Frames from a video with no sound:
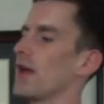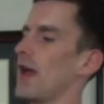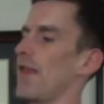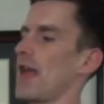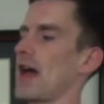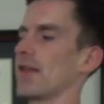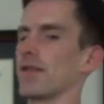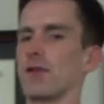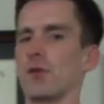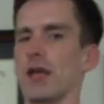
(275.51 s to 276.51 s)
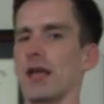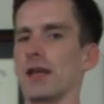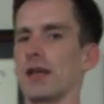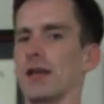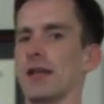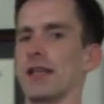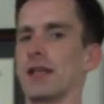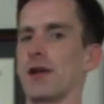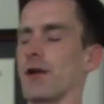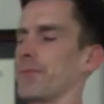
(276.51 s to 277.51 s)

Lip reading: and that is located here.